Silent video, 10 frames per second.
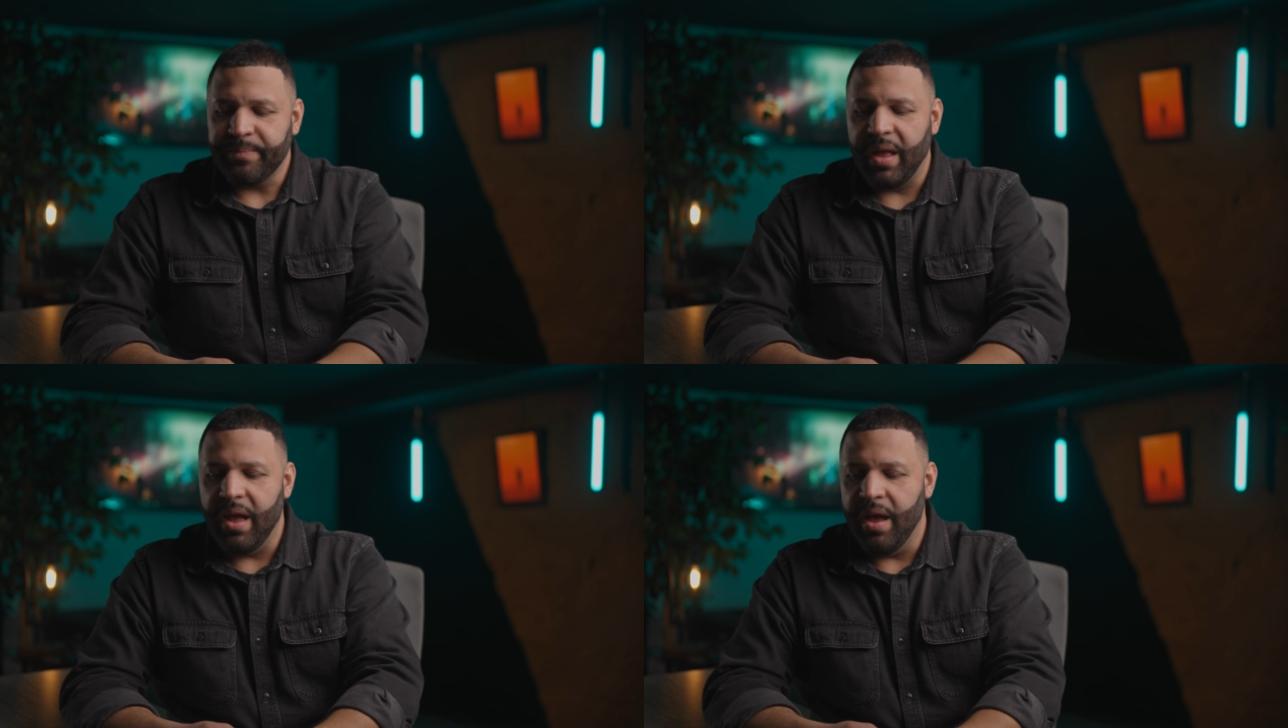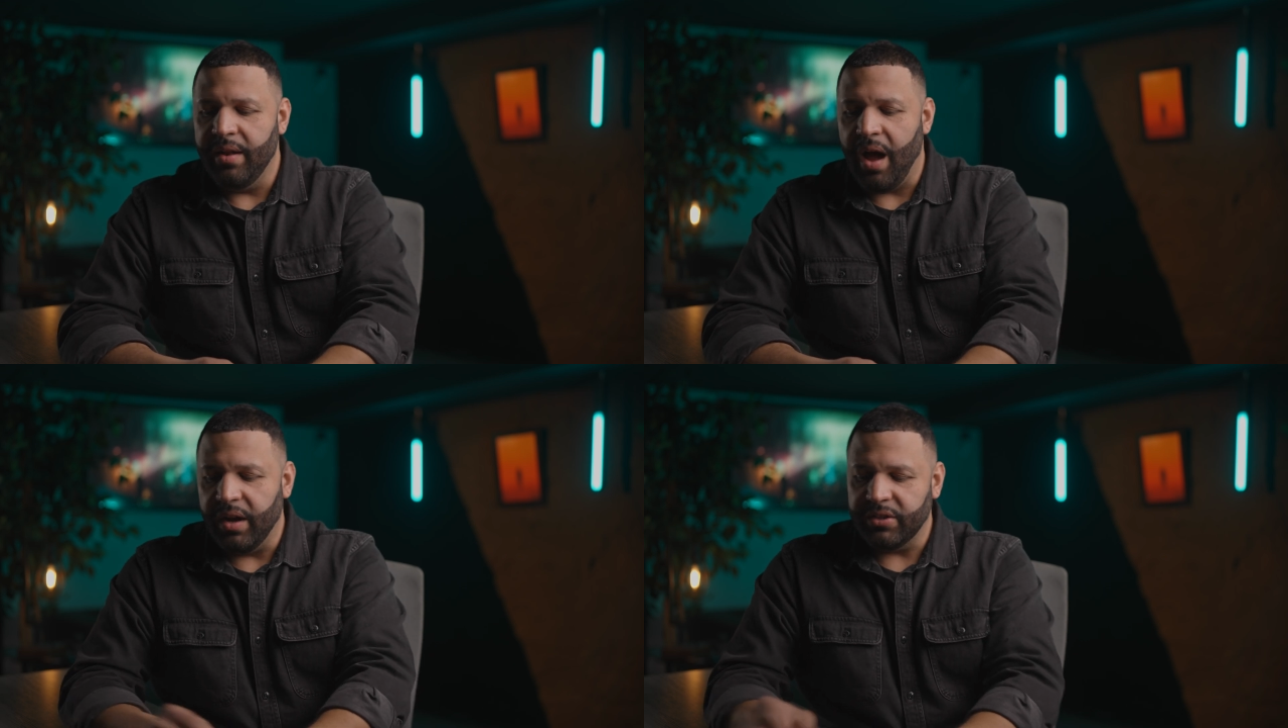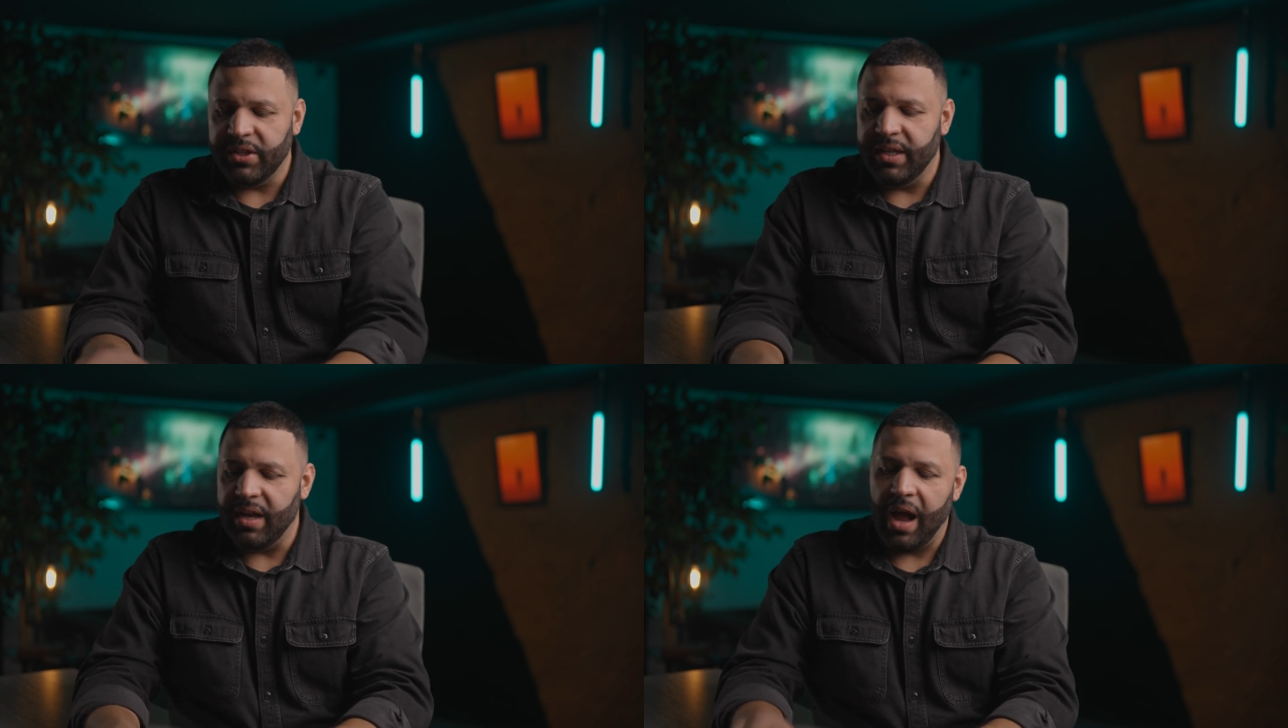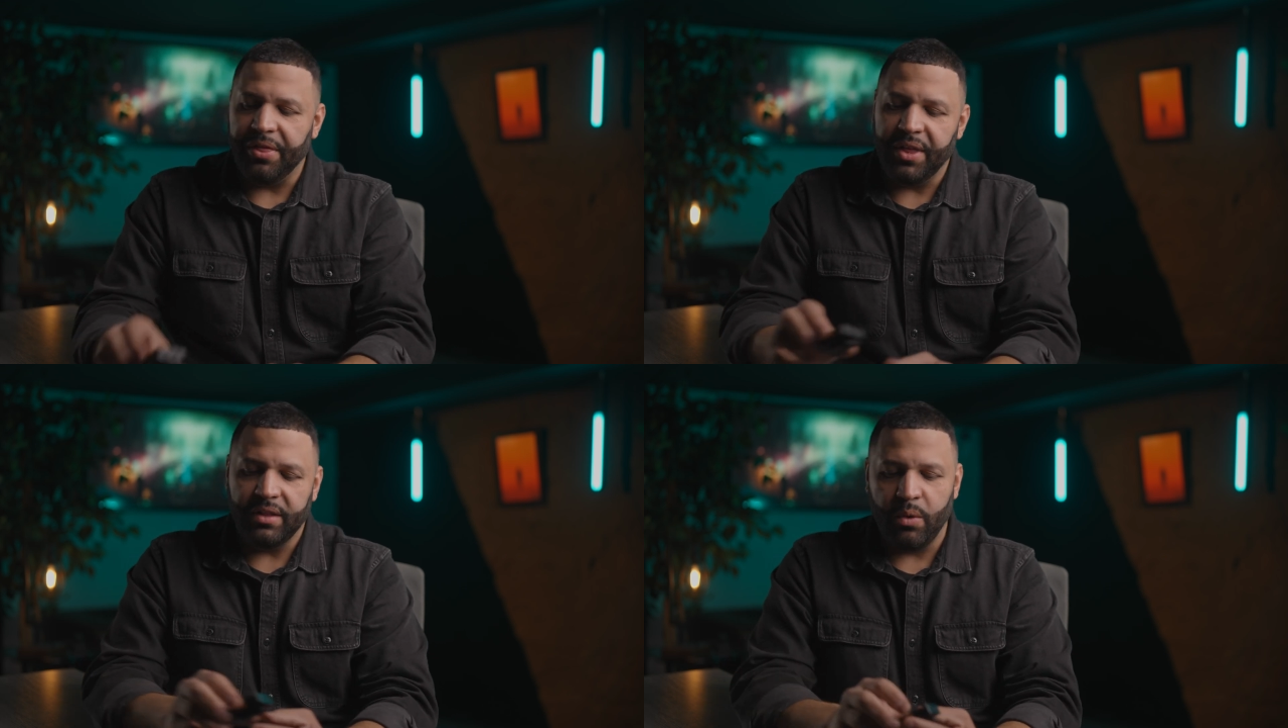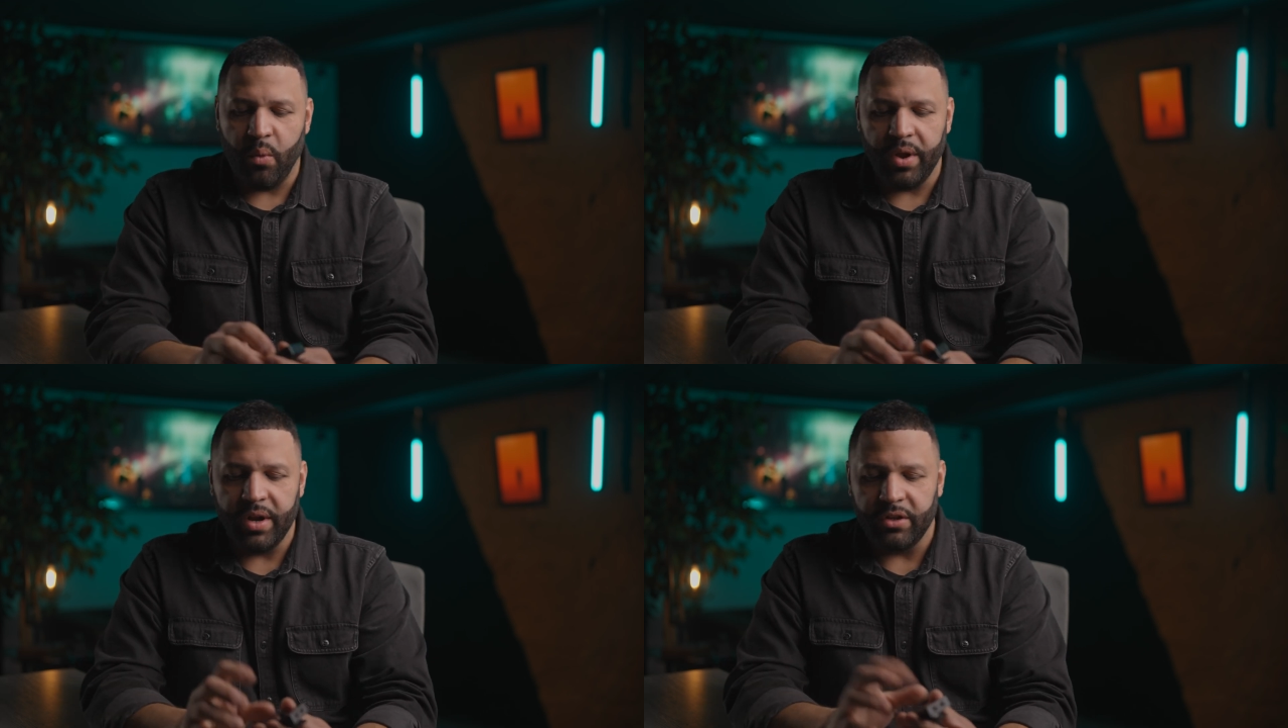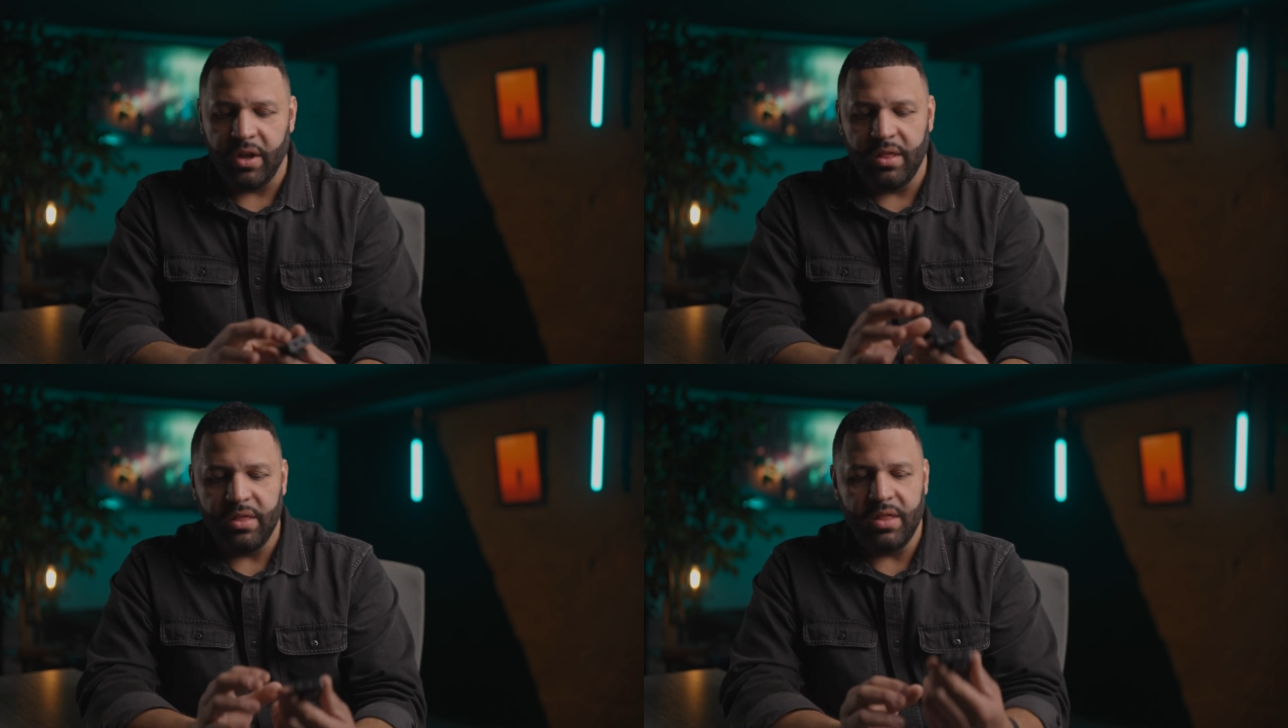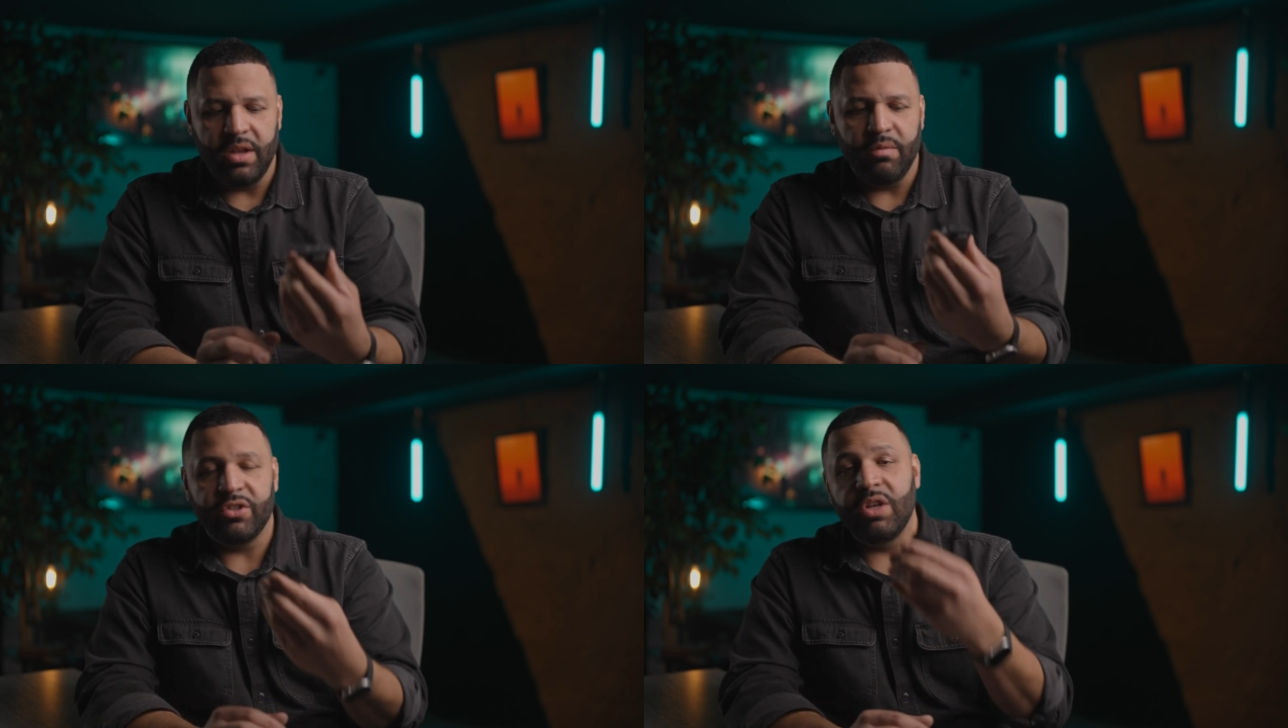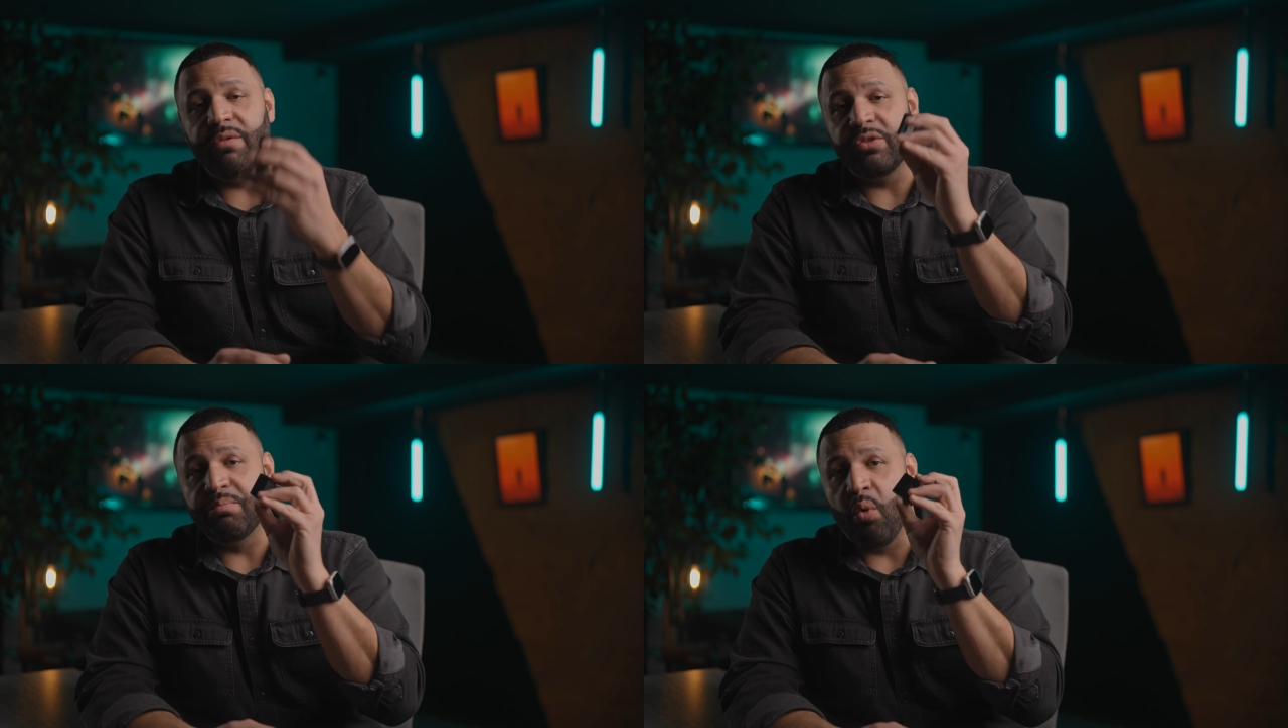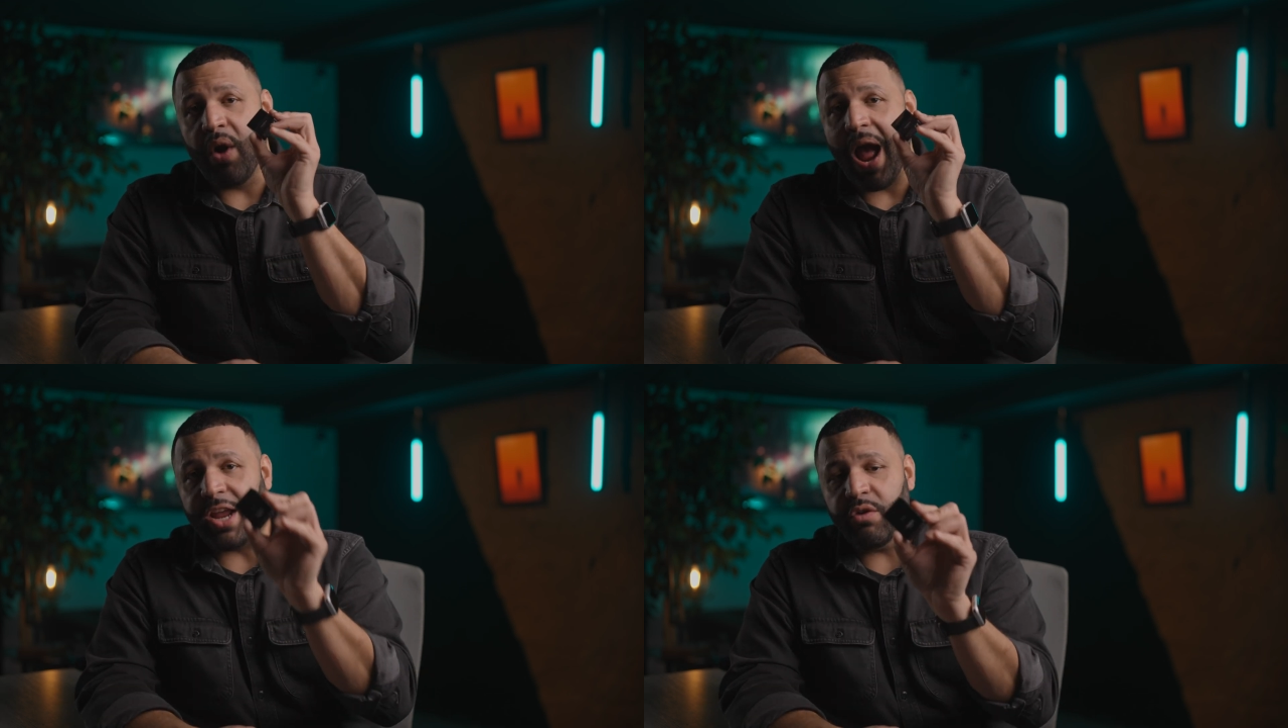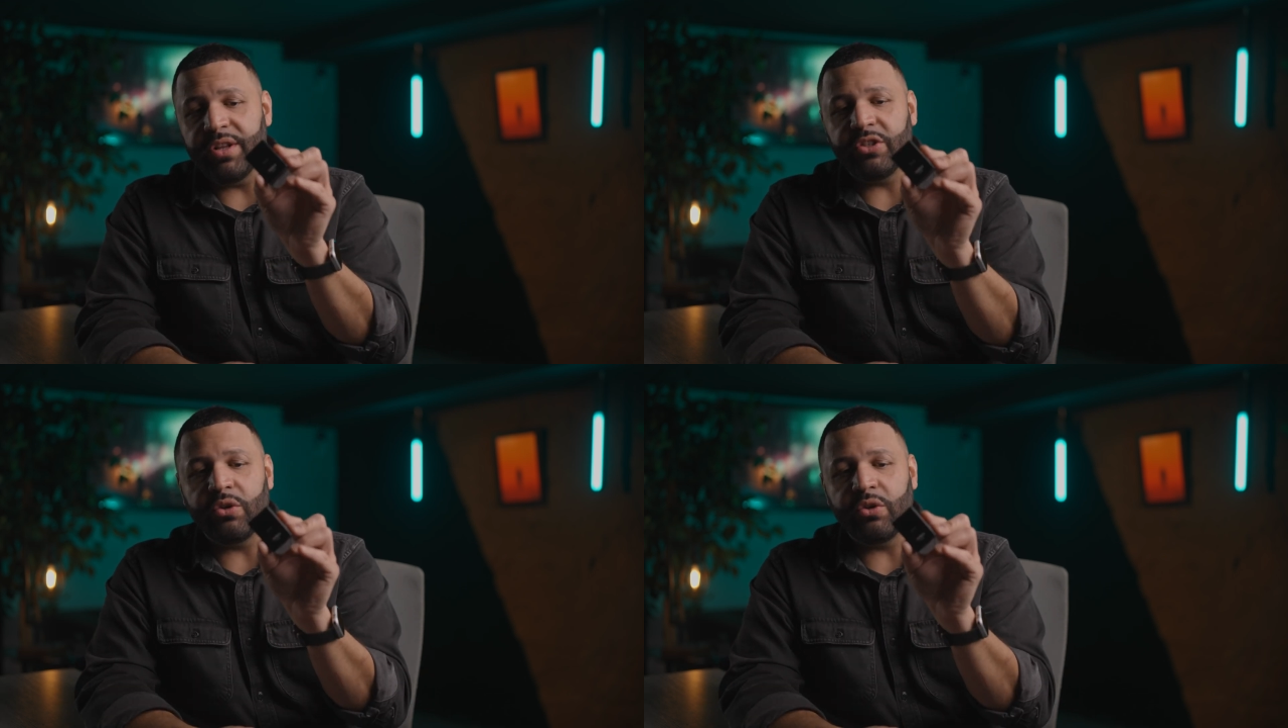And honestly, I think the one in the receiver is more accurate.